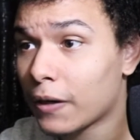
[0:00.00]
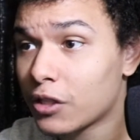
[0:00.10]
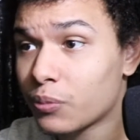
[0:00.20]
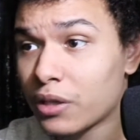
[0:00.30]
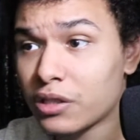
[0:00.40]

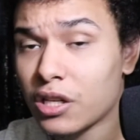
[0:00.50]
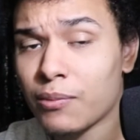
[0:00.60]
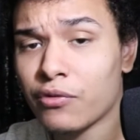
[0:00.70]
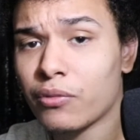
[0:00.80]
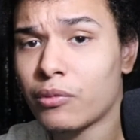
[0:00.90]
especially
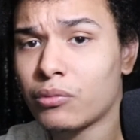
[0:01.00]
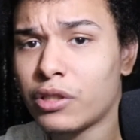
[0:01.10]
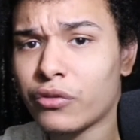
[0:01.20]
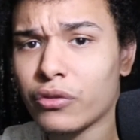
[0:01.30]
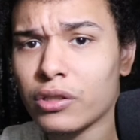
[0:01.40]
coming from them
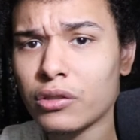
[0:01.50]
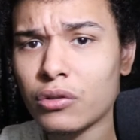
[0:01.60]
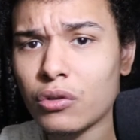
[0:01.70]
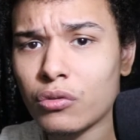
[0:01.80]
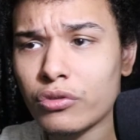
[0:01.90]

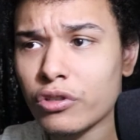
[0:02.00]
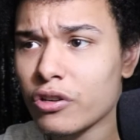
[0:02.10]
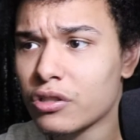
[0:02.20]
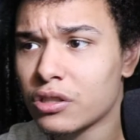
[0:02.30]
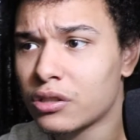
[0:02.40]
different,
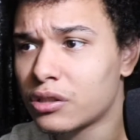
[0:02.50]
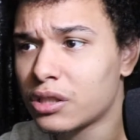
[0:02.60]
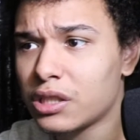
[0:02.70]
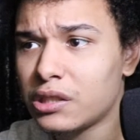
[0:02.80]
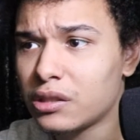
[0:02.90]
churches and
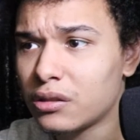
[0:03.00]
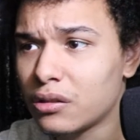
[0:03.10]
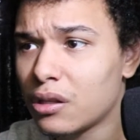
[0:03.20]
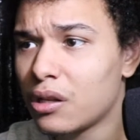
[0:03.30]
cities and